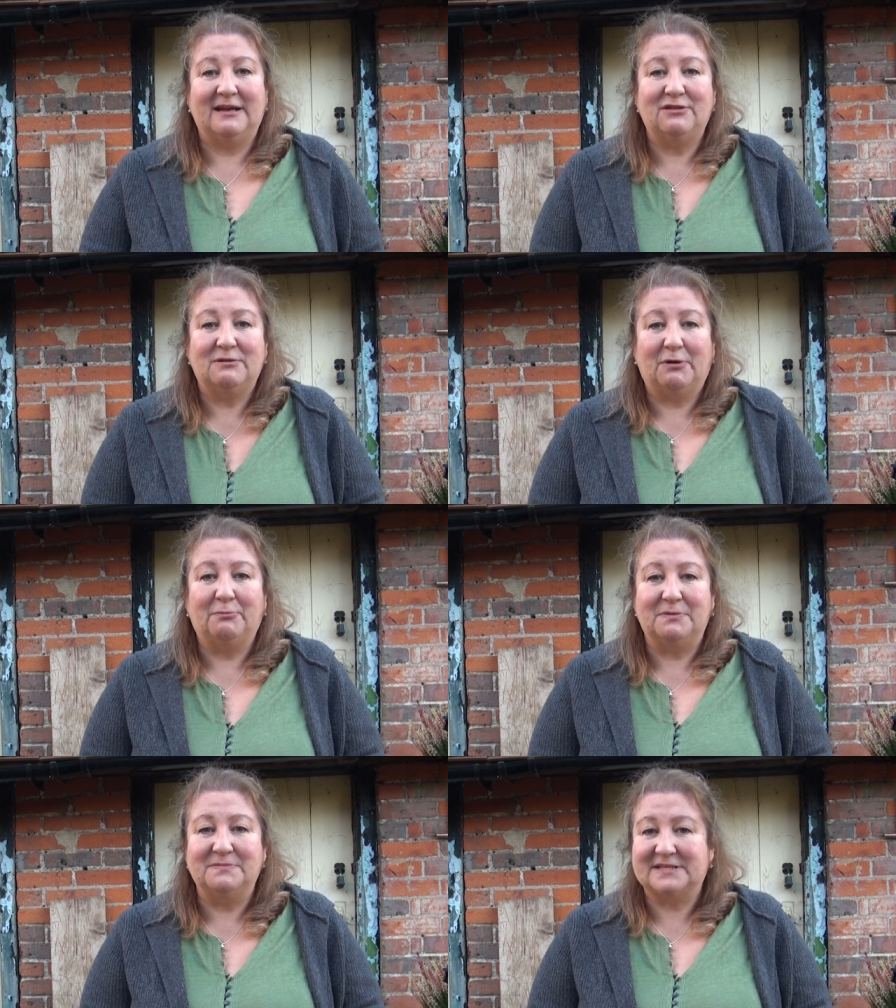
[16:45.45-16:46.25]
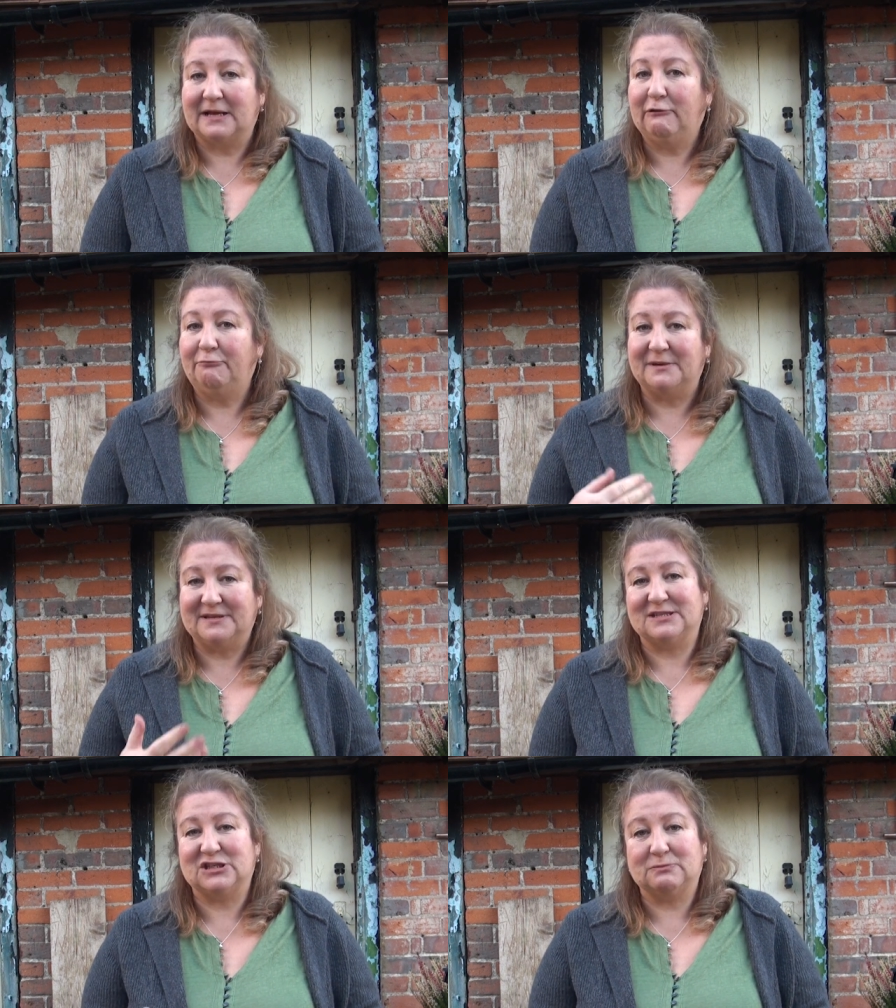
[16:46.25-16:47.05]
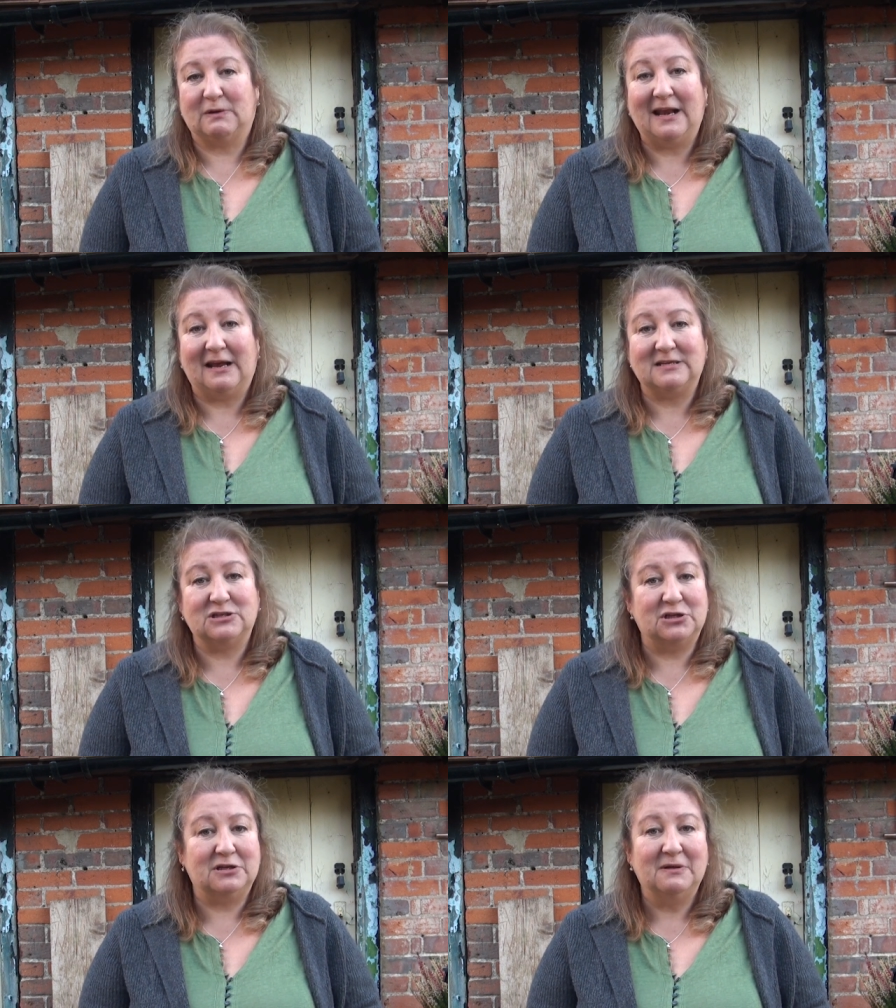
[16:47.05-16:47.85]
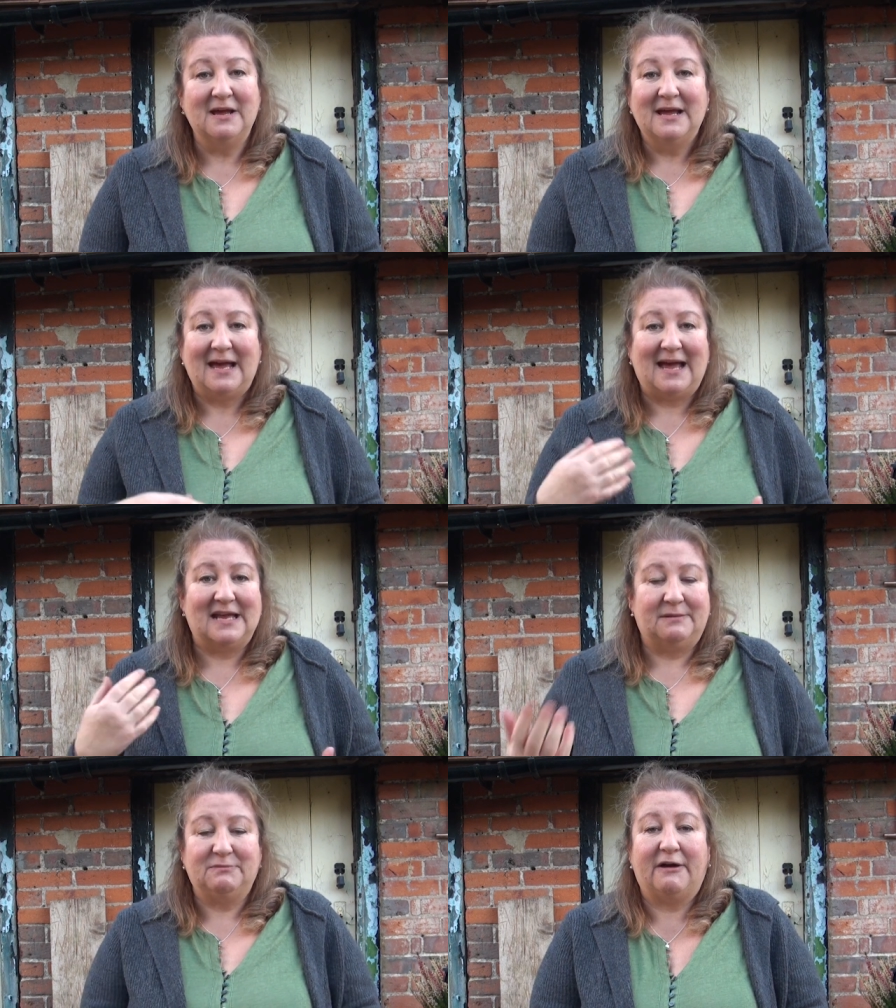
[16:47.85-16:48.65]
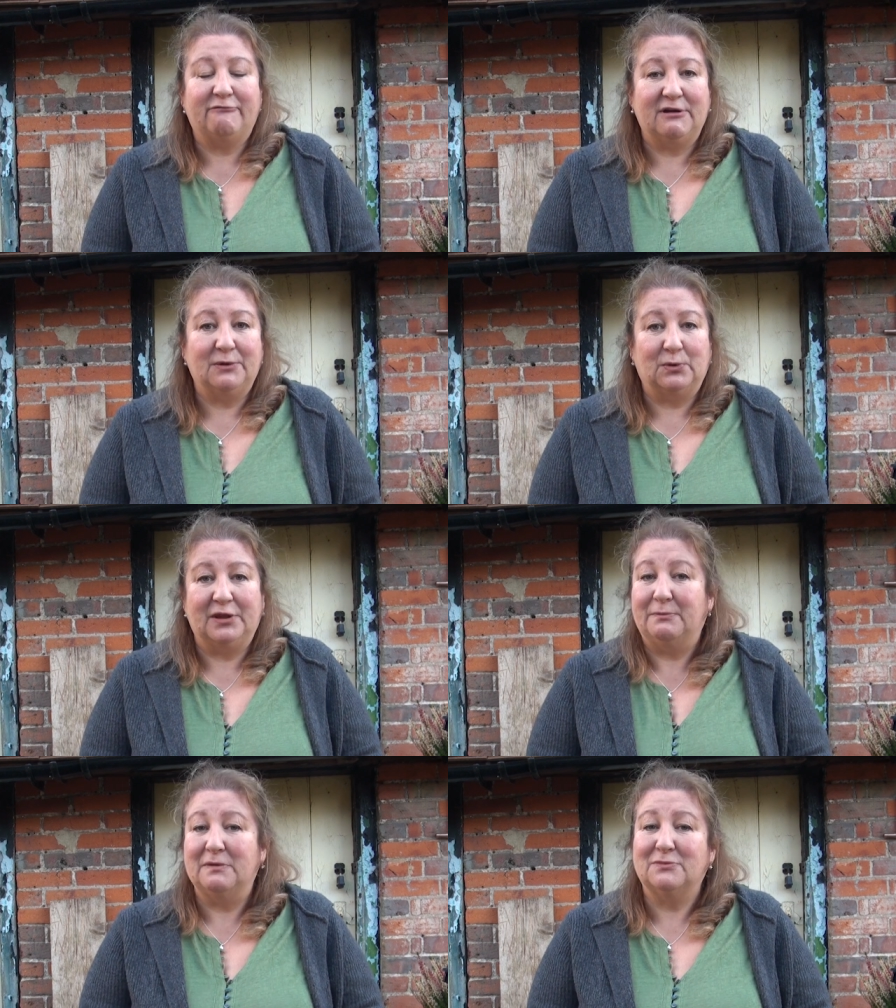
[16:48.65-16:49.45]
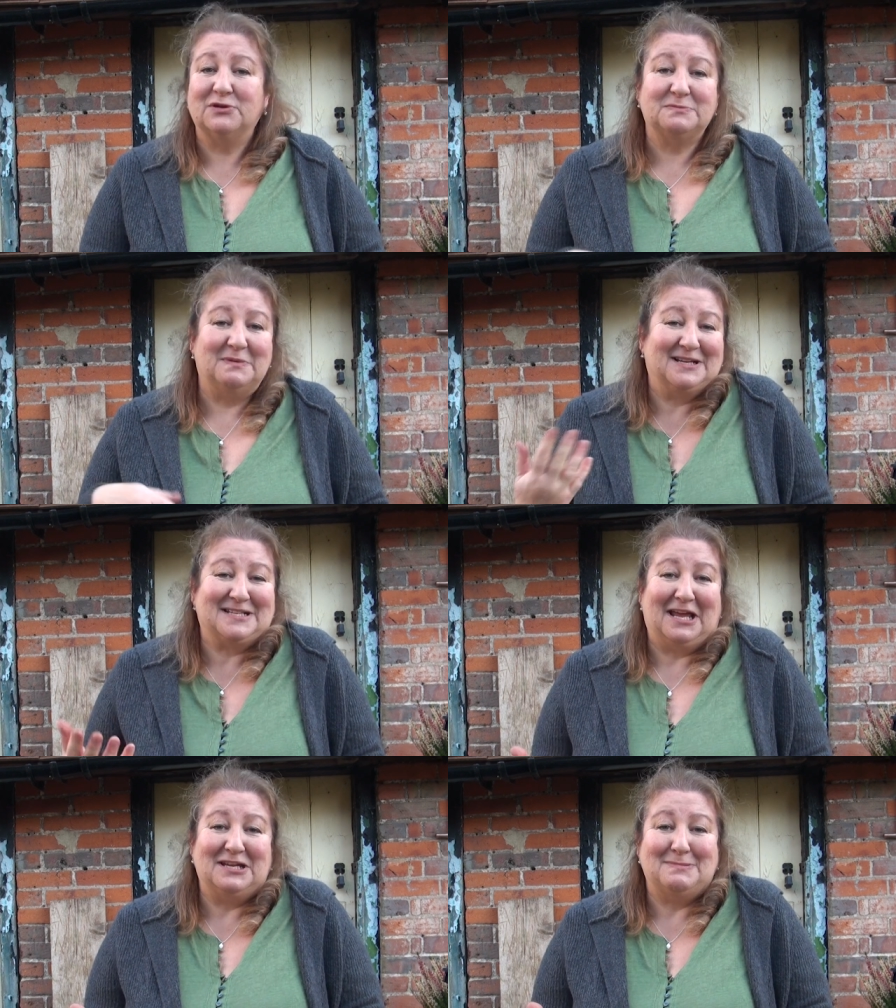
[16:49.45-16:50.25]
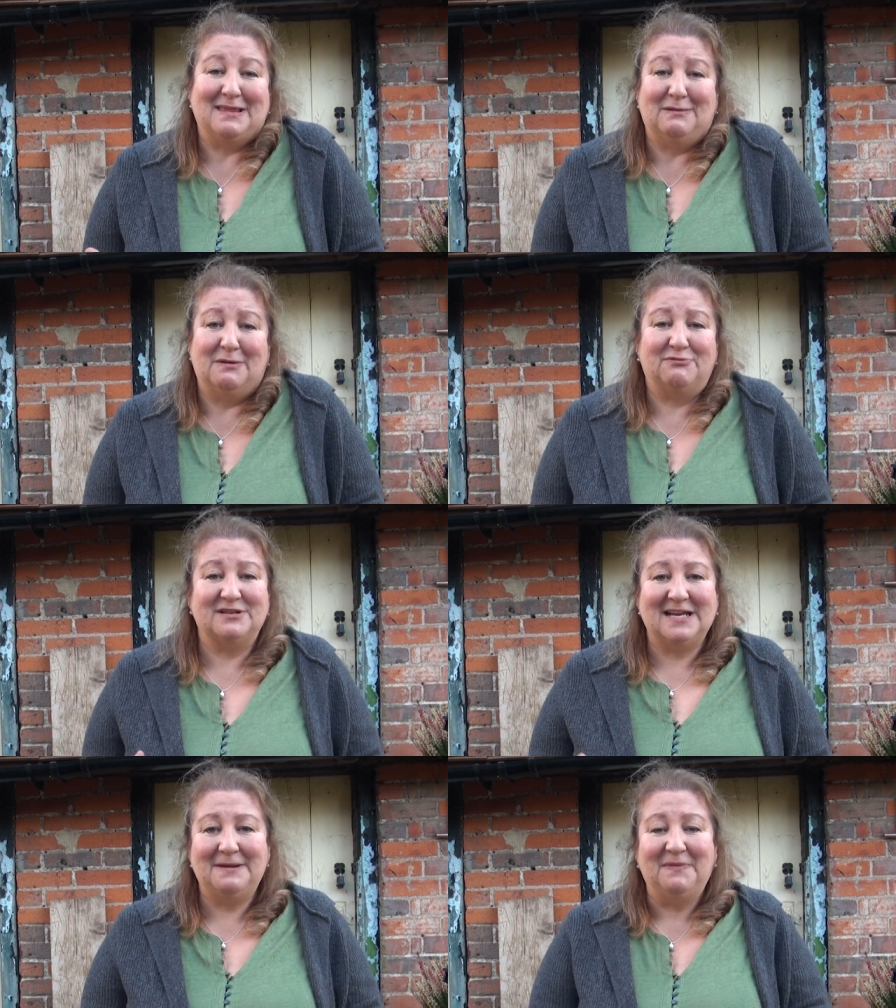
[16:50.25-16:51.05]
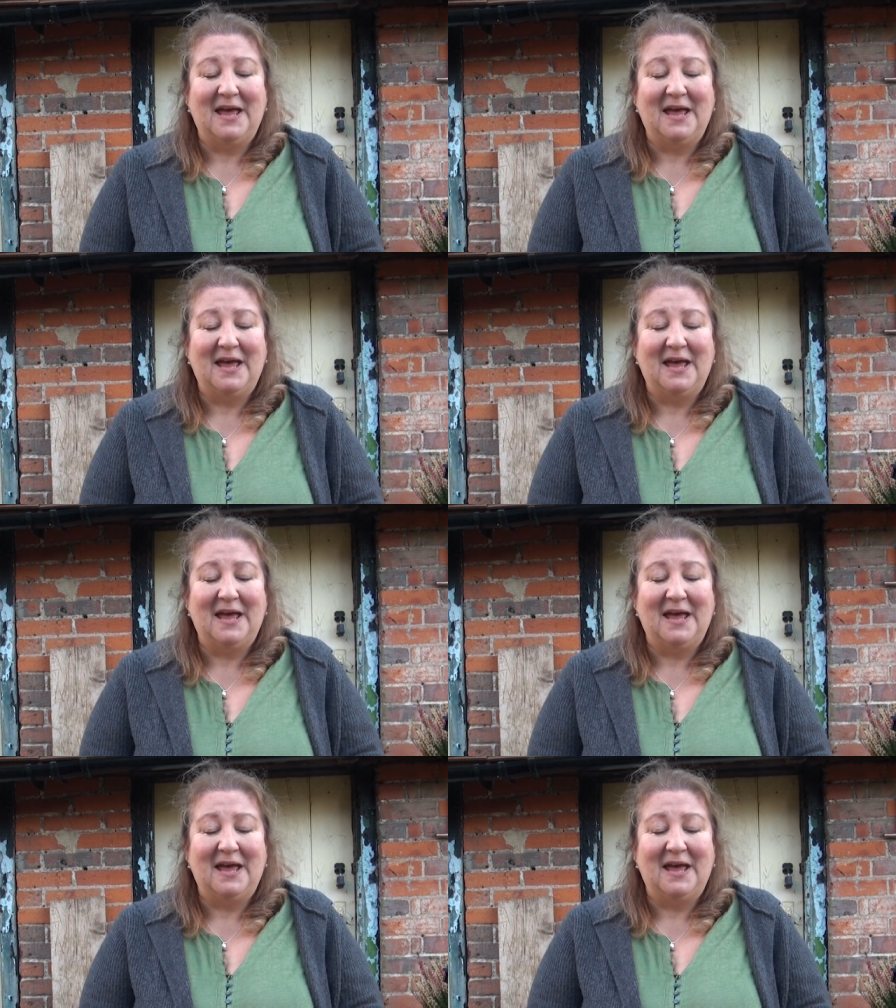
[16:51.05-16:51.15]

in the bulb themselves but that's just what I like to do and I'm covering all of them with moss because I like to make them look pretty